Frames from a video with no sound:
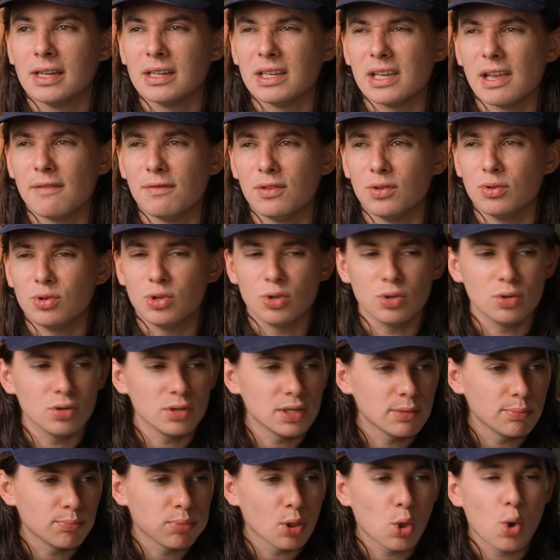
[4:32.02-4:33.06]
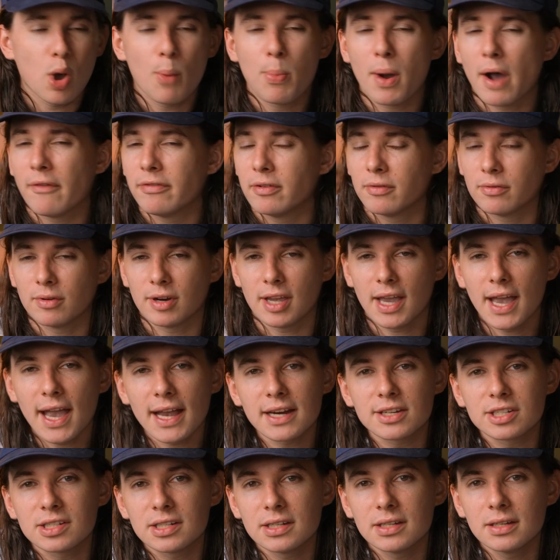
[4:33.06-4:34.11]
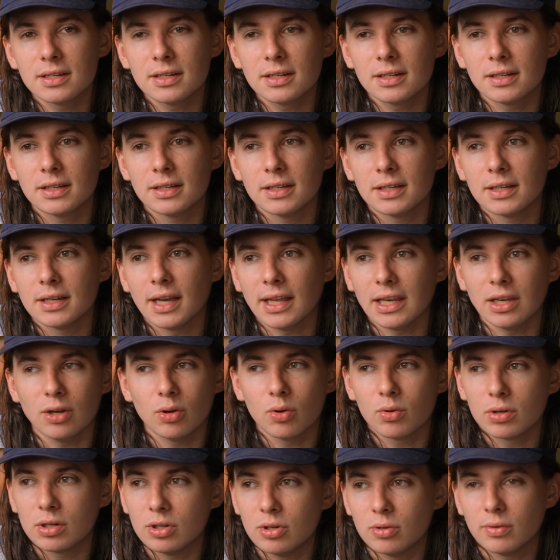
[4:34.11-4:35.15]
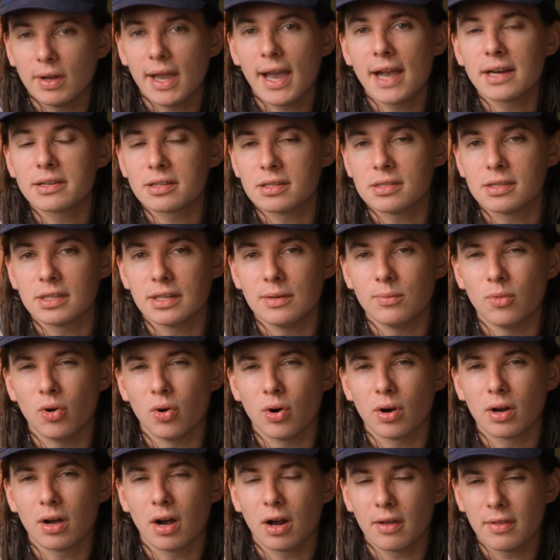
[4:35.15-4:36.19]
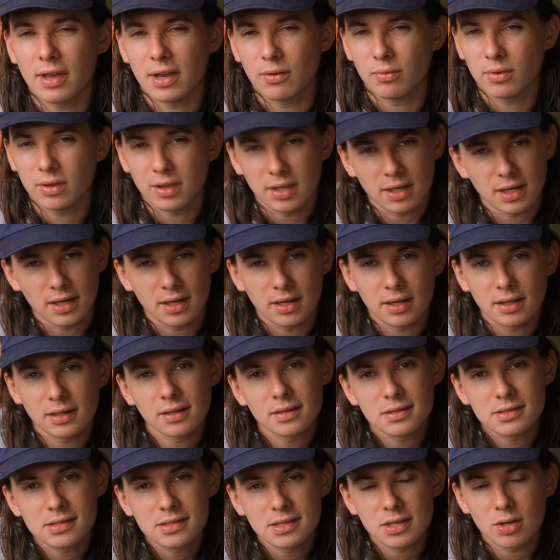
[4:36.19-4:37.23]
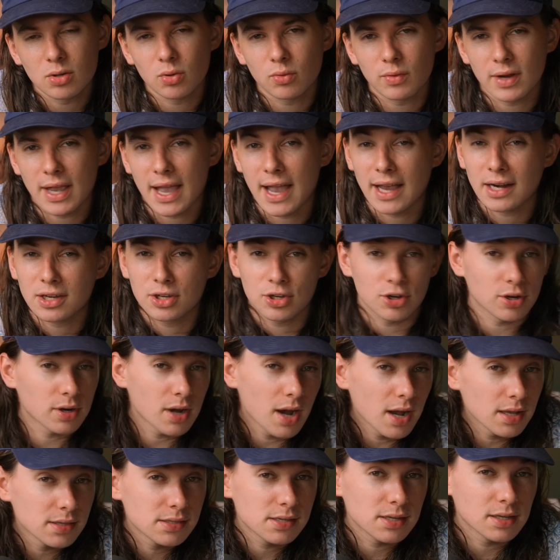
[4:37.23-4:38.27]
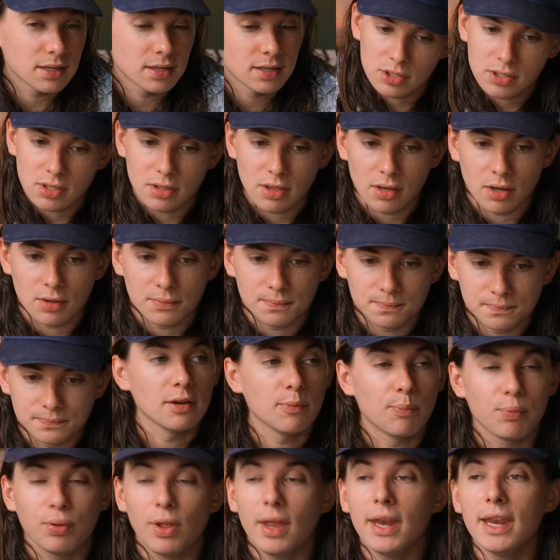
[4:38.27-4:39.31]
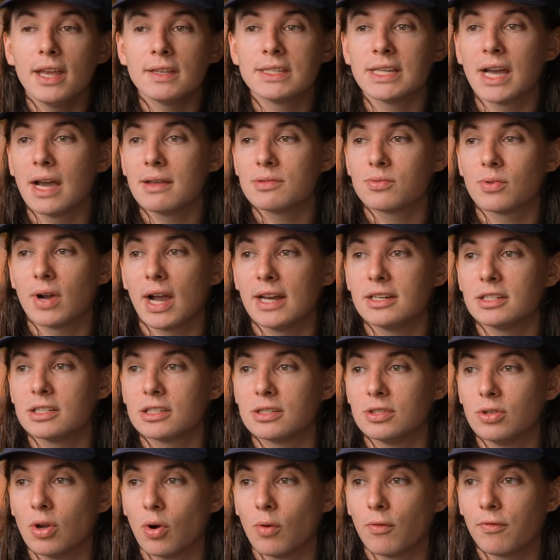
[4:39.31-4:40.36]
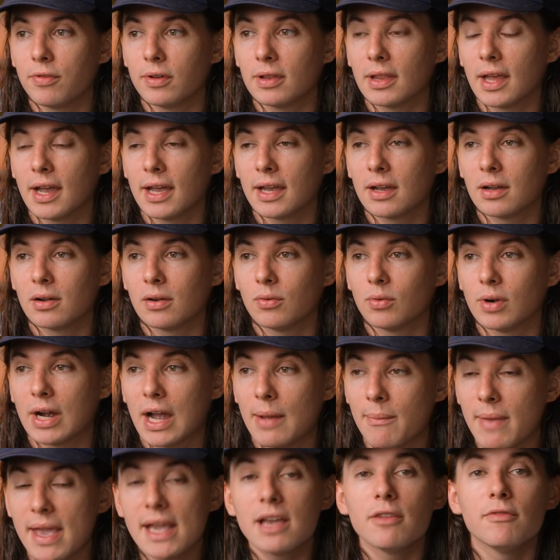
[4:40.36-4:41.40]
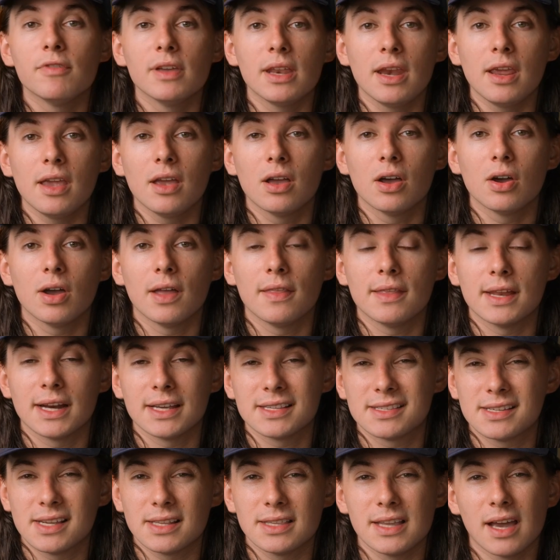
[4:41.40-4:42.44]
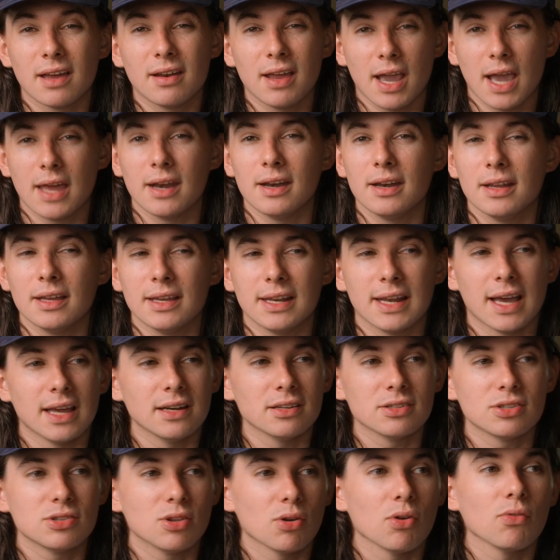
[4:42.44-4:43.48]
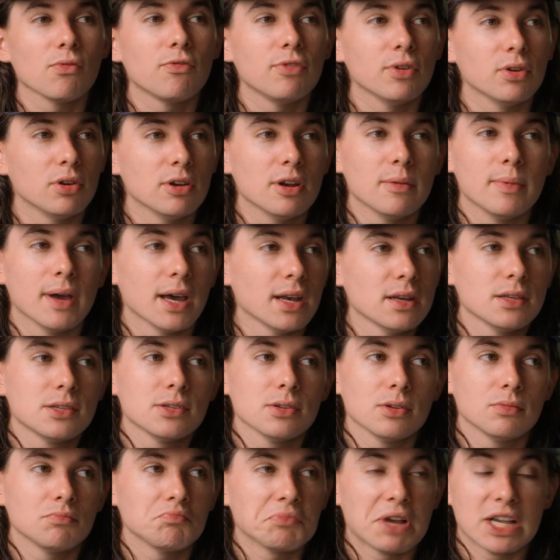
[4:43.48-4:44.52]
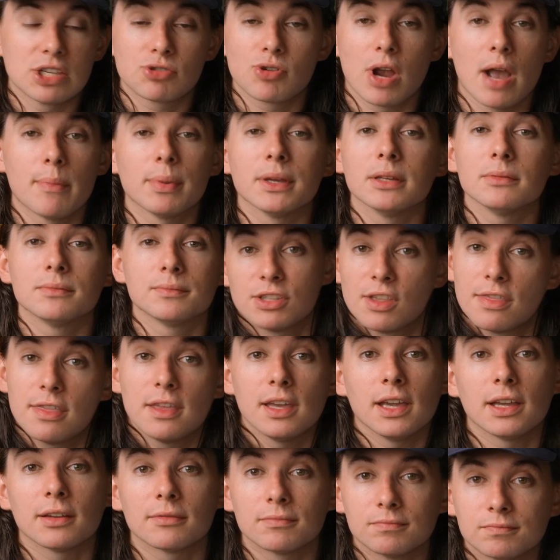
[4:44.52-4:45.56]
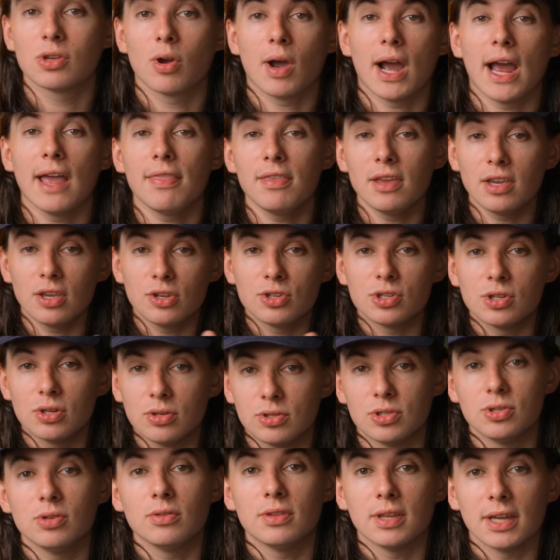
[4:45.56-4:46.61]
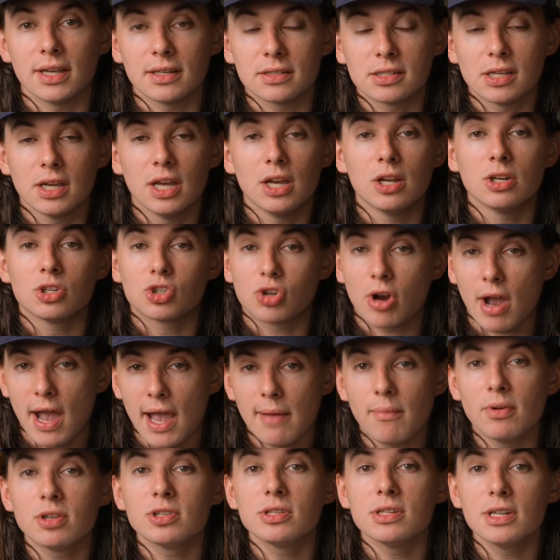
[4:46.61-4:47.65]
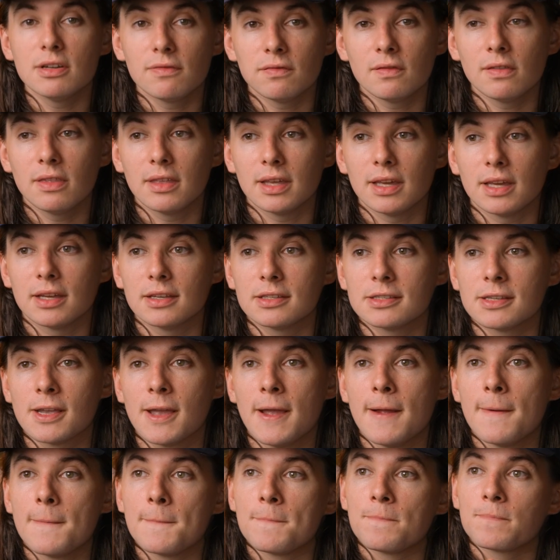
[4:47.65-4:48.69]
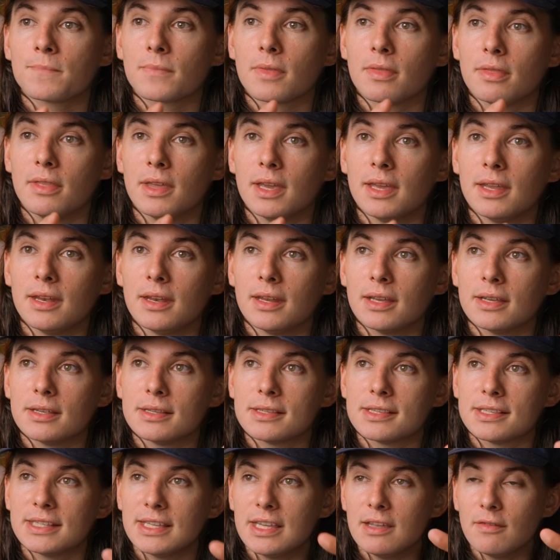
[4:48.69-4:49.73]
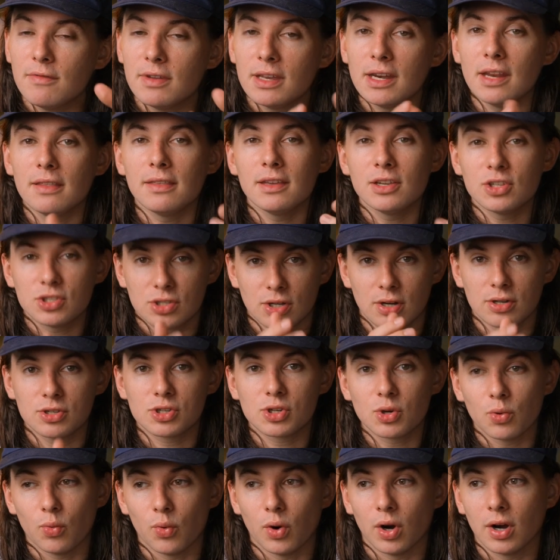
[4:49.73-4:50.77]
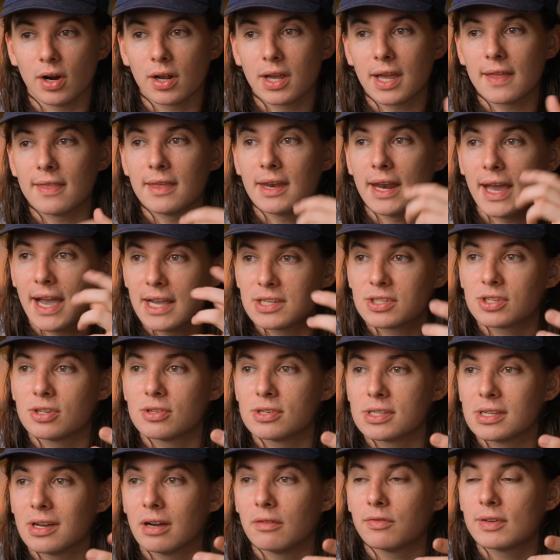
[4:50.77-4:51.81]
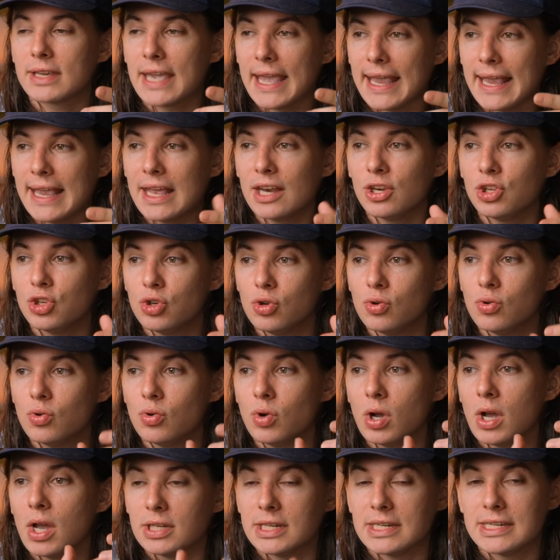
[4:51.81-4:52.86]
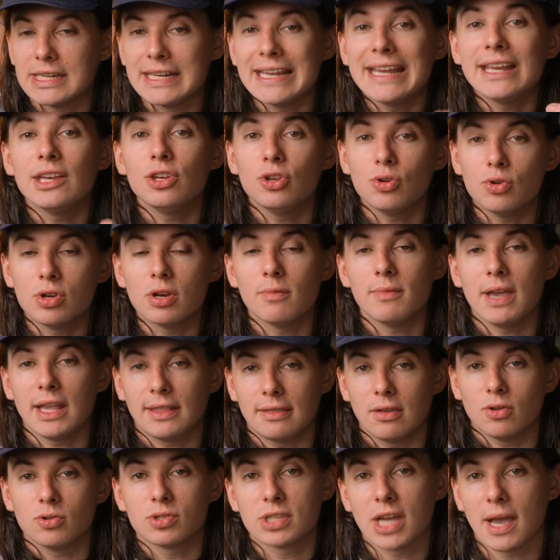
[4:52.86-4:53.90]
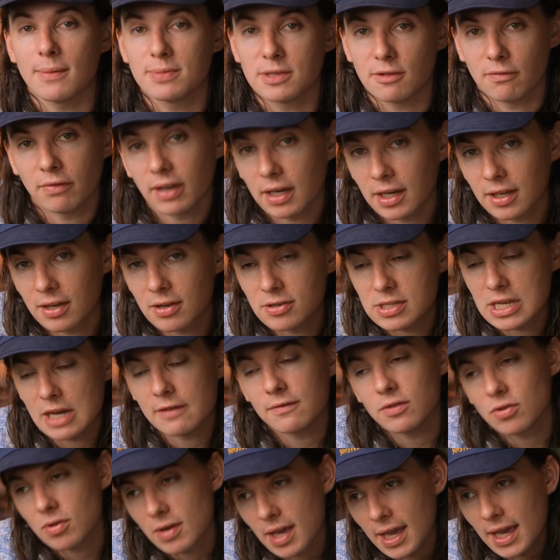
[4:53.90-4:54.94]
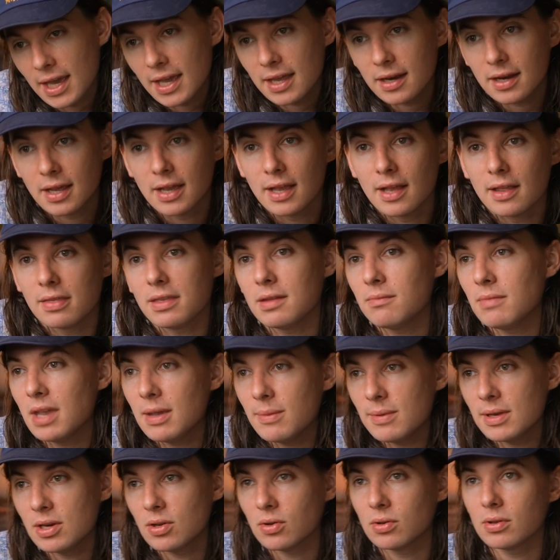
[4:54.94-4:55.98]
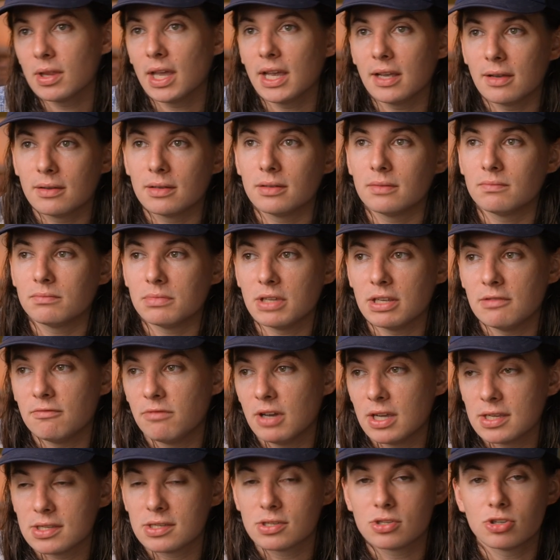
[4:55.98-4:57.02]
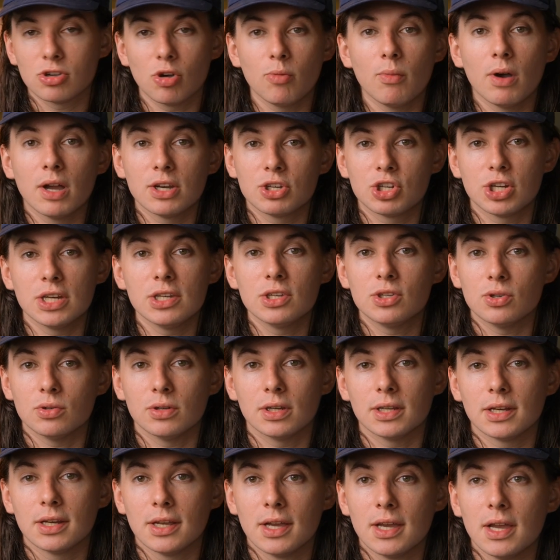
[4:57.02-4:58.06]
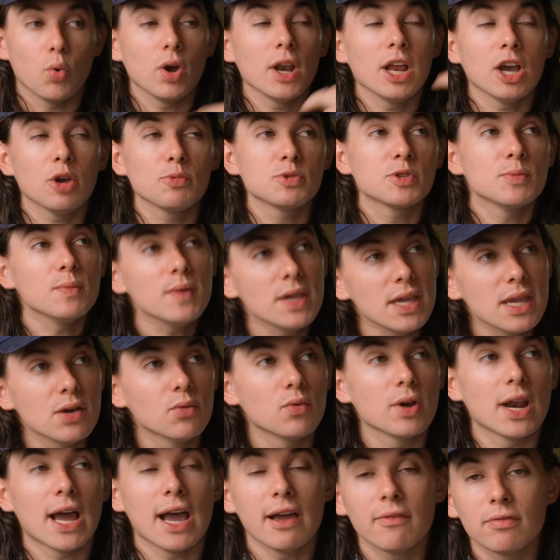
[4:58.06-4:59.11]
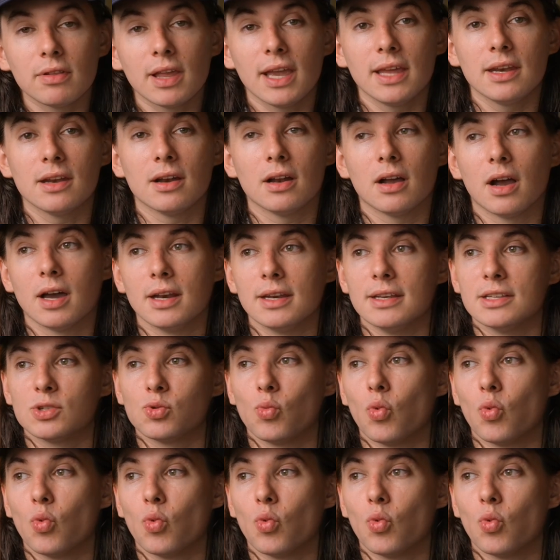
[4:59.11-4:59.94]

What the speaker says: if you do blow up off a reaction, and you don't want to do reactions anymore, are they really going to still react to your content? Just a thought. There are plenty of times where I just don't feel like, where I make a video and then I sit down to edit it and I just don't feel good about it, so I scrap it. It's a thing. So I think you should do two things. Try a bunch of different things, then see if anything starts to work, and then ask yourself, can you continue to make those types of videos? And if you can't, then maybe don't like invest so much into it. What helps me and what I've landed on is